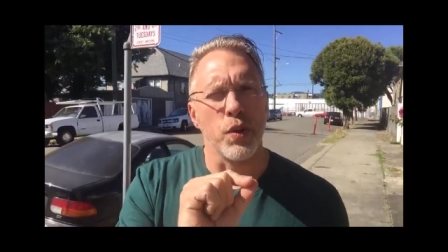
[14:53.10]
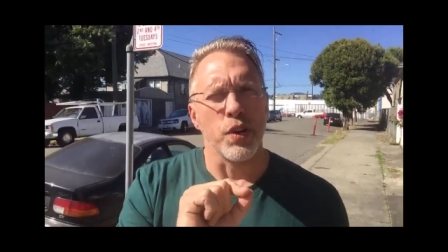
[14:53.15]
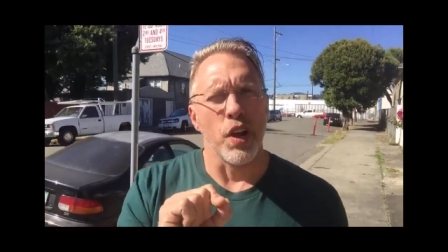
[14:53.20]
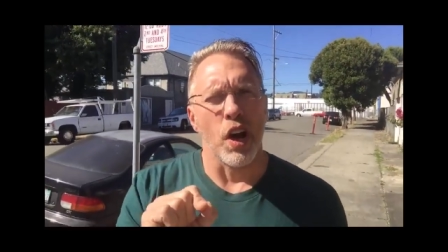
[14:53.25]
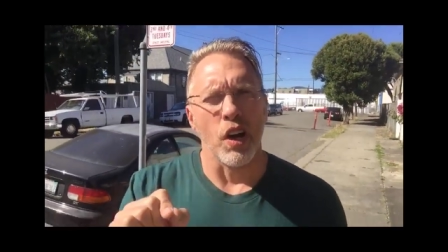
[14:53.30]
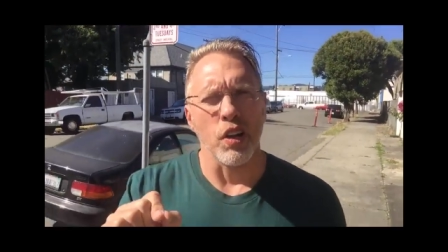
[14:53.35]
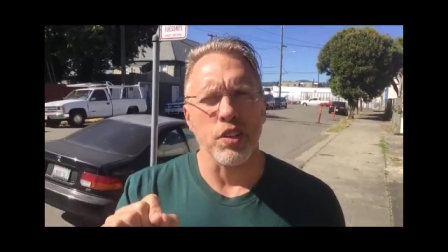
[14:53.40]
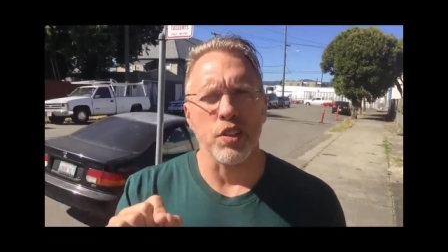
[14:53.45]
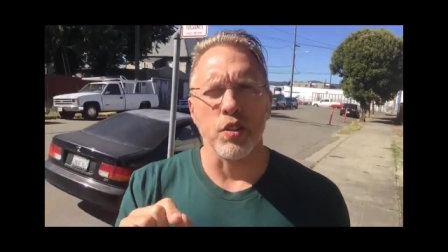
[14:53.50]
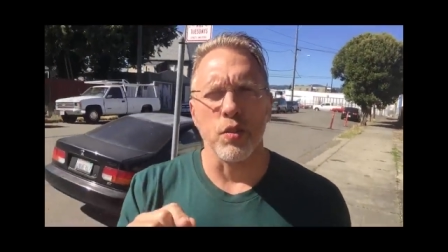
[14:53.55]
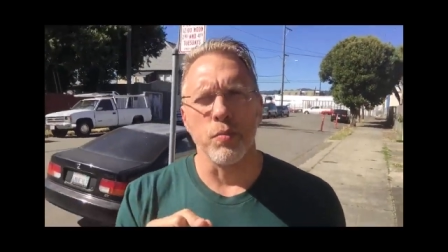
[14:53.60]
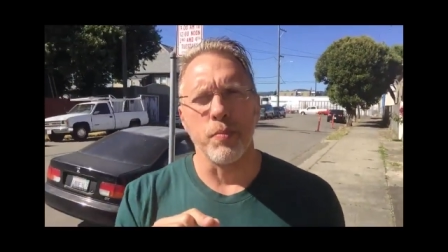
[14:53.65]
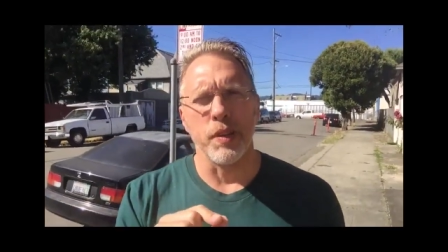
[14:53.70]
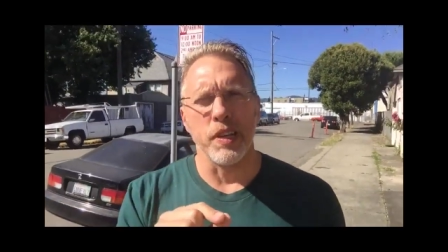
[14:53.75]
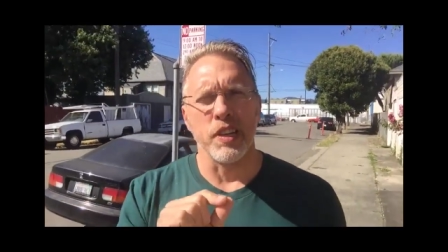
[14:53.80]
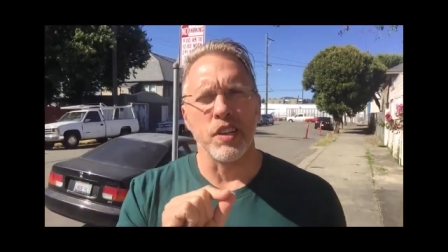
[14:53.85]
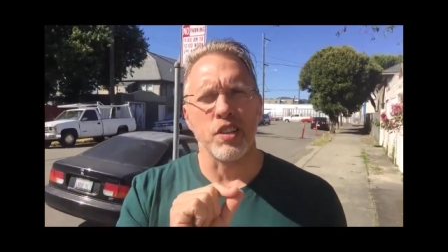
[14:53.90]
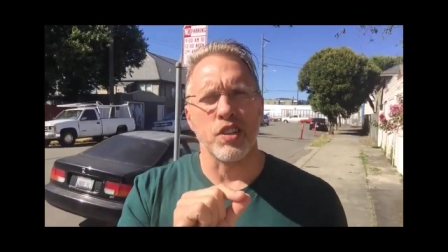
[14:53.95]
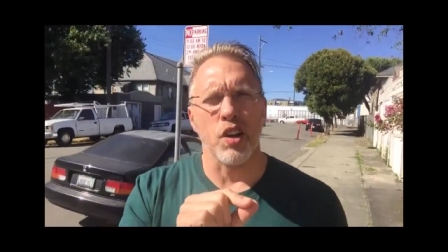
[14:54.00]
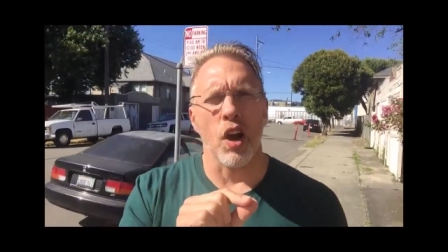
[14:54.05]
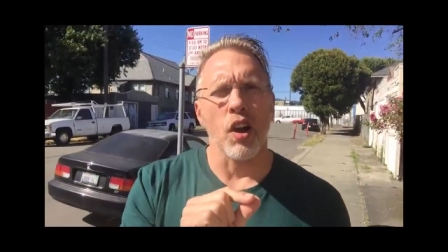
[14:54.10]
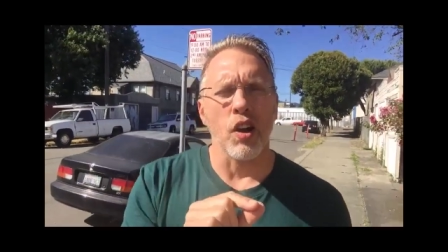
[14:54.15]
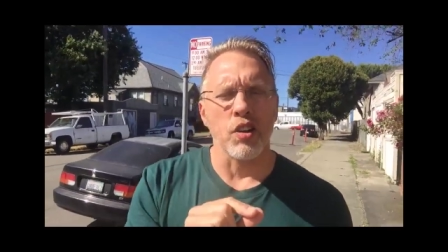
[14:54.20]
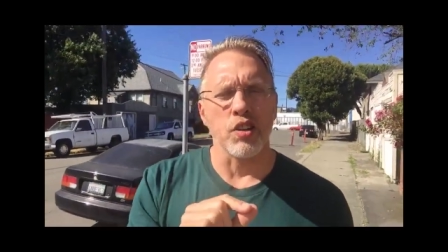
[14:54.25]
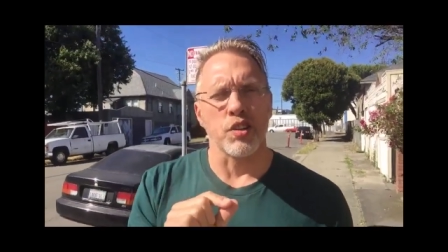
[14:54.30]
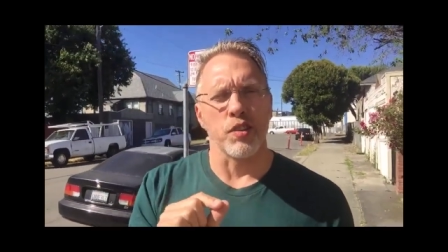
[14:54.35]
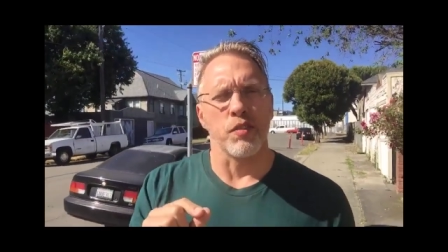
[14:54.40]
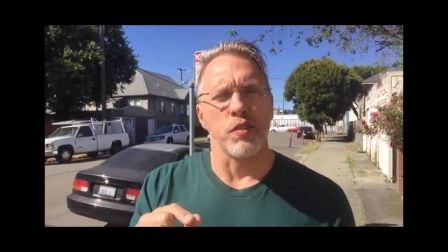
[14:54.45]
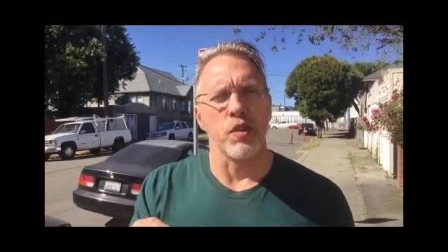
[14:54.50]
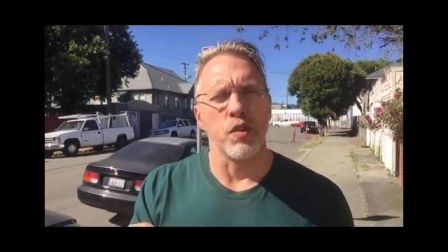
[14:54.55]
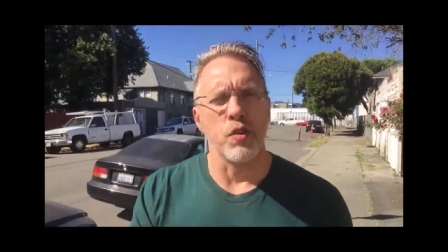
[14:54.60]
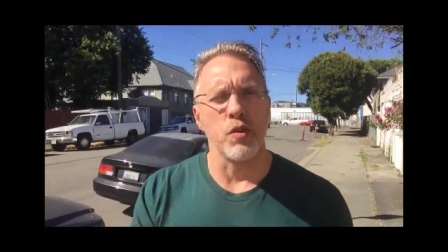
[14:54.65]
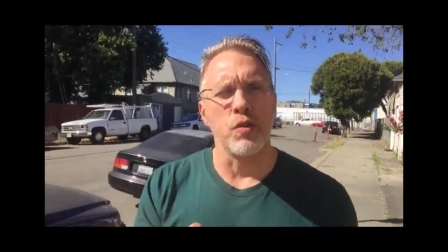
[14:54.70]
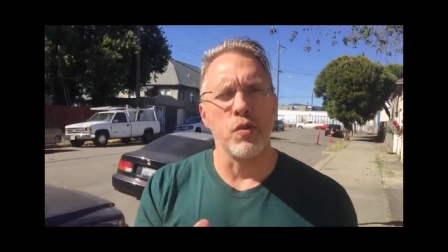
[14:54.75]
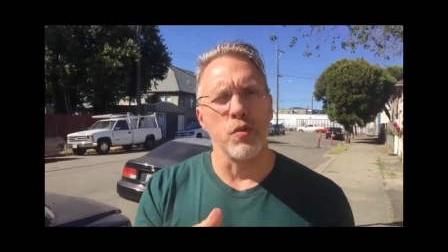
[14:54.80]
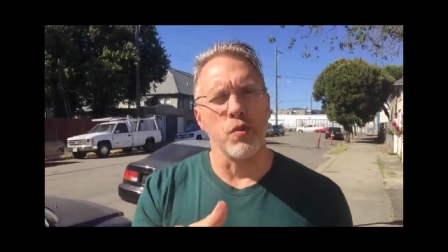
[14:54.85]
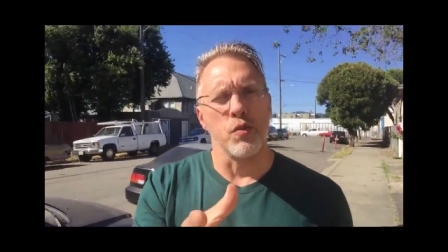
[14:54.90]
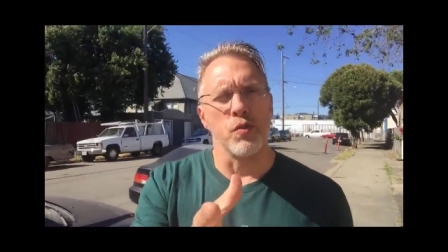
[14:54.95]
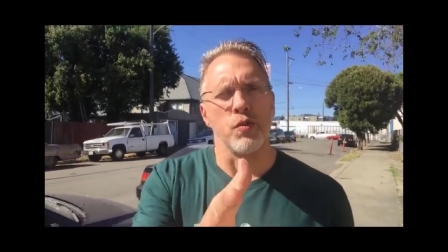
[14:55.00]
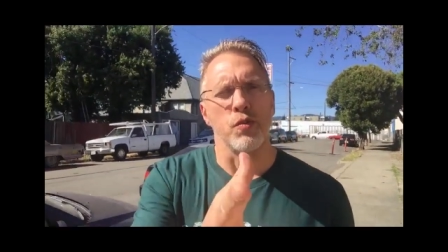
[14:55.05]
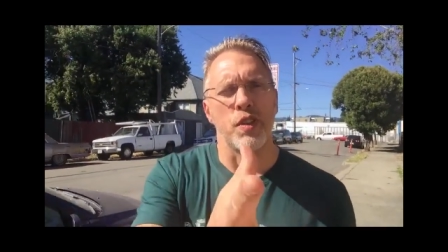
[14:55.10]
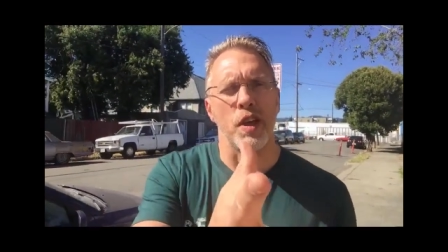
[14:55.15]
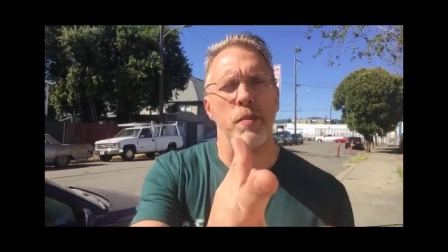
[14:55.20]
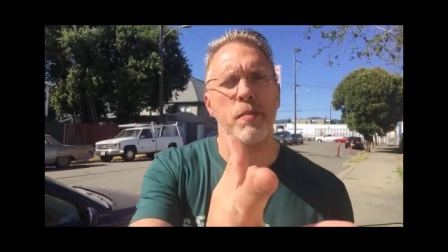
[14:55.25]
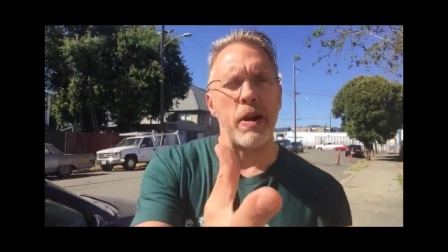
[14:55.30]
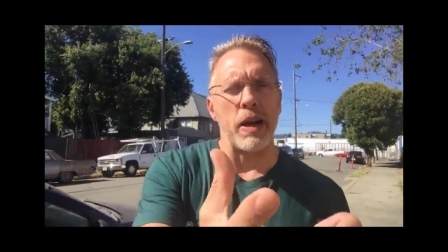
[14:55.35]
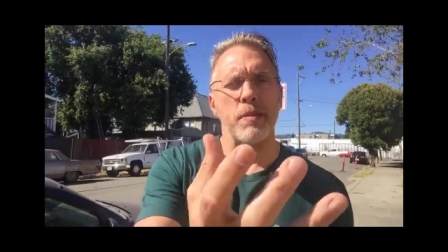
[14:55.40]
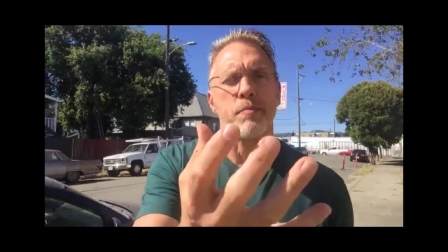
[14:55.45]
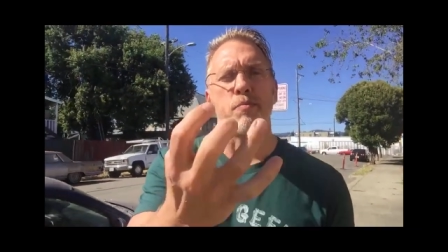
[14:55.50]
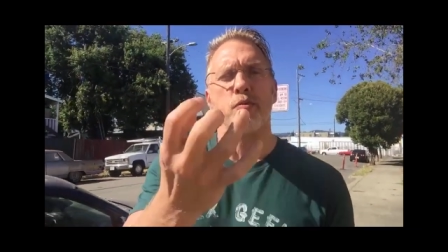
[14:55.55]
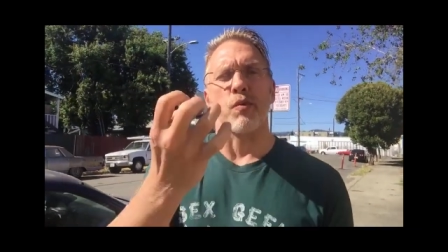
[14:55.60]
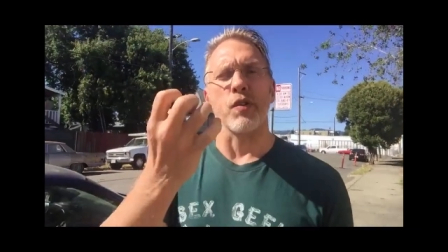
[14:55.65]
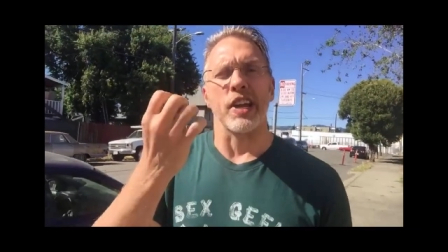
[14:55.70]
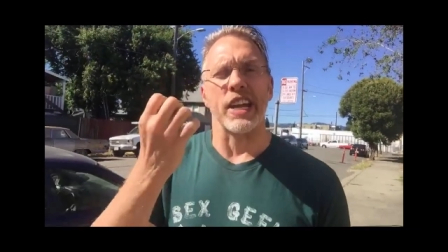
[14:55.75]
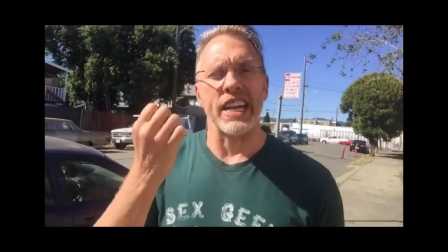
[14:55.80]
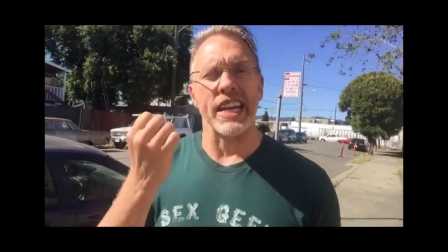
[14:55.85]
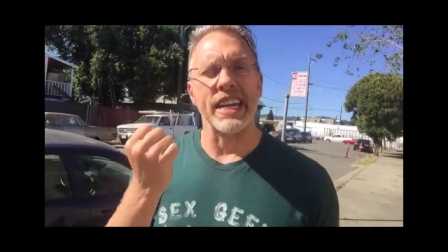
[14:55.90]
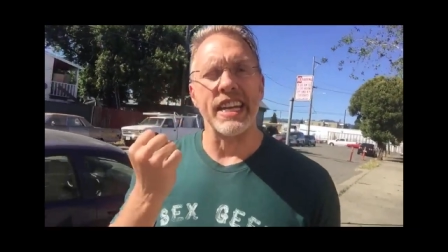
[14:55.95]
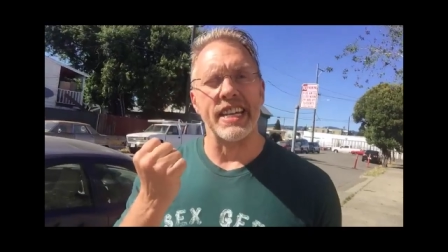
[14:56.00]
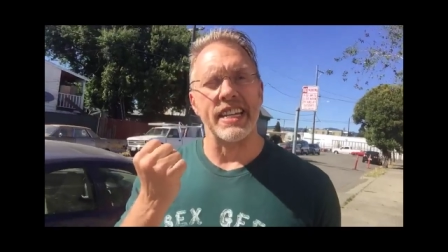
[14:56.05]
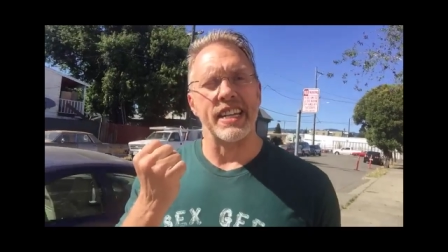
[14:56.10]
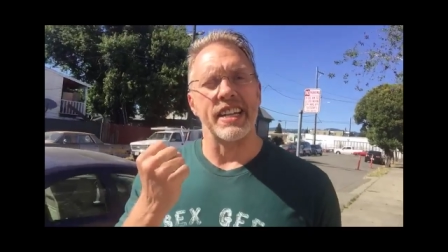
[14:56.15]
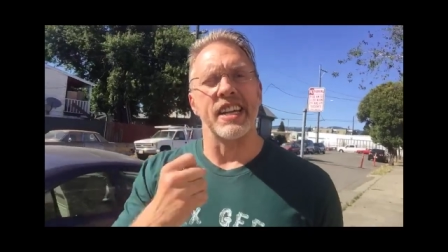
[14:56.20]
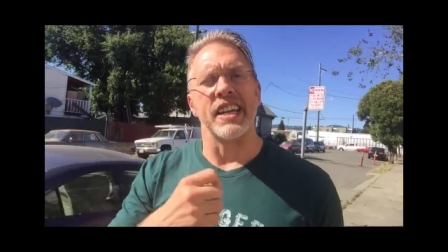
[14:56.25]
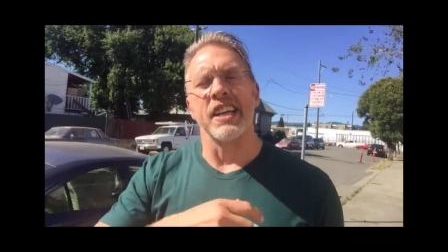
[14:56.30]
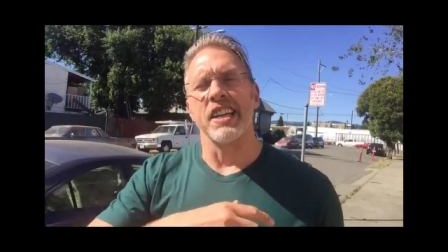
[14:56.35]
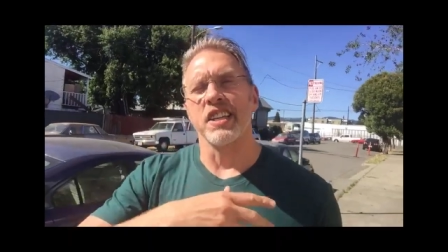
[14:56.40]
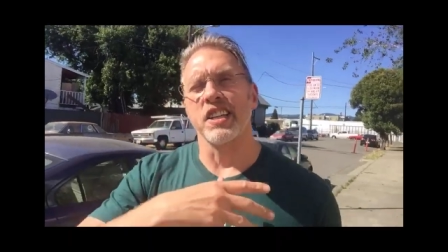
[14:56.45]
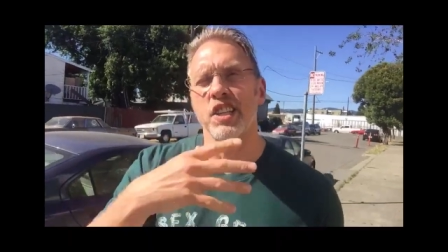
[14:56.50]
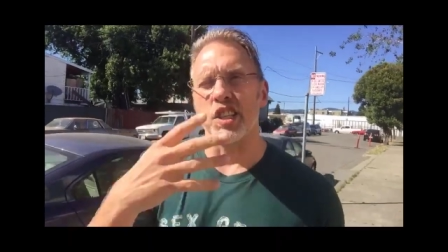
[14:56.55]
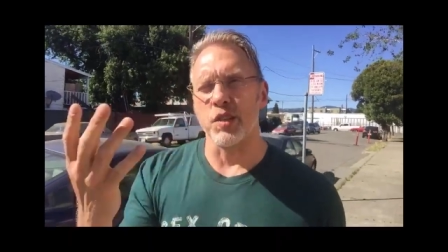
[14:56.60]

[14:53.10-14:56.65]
would also be in charge of who they might bring in